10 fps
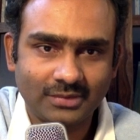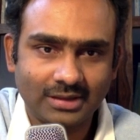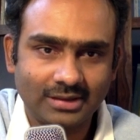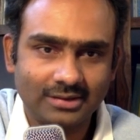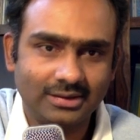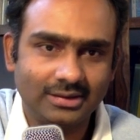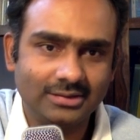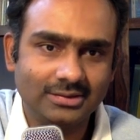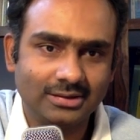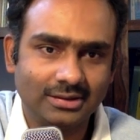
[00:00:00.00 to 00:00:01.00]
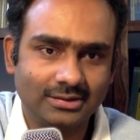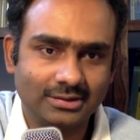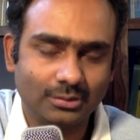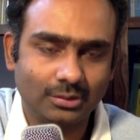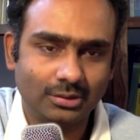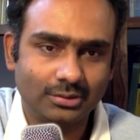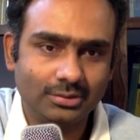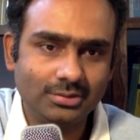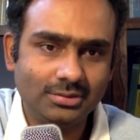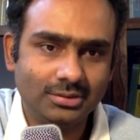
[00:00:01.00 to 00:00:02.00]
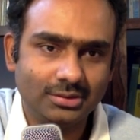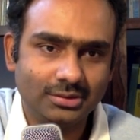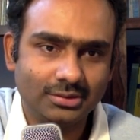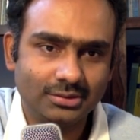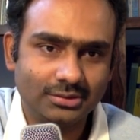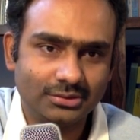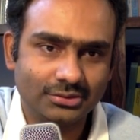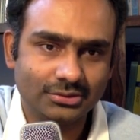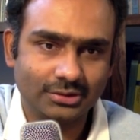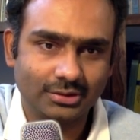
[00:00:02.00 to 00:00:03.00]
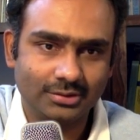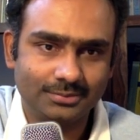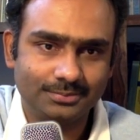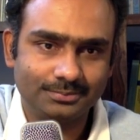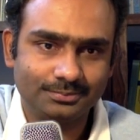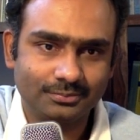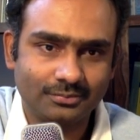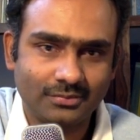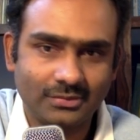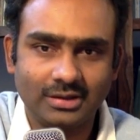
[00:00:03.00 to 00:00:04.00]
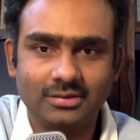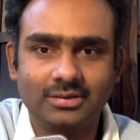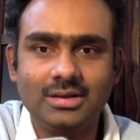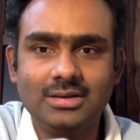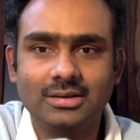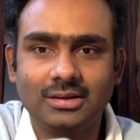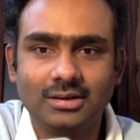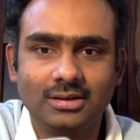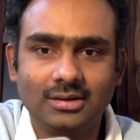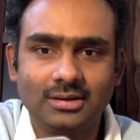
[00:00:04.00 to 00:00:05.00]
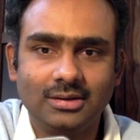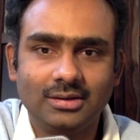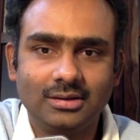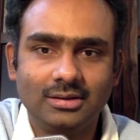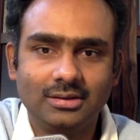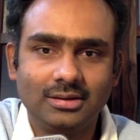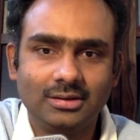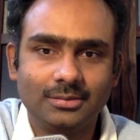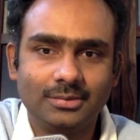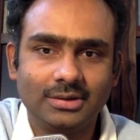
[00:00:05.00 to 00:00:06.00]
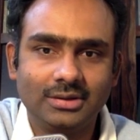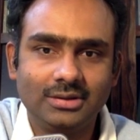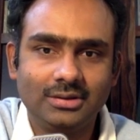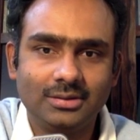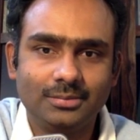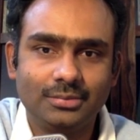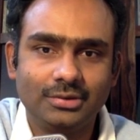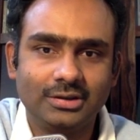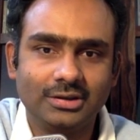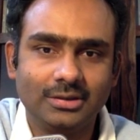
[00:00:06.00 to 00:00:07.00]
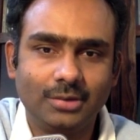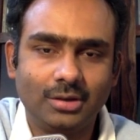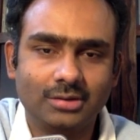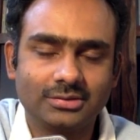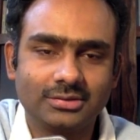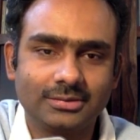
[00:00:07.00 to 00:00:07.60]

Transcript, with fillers: this is equal to 0 okay let me put it in a box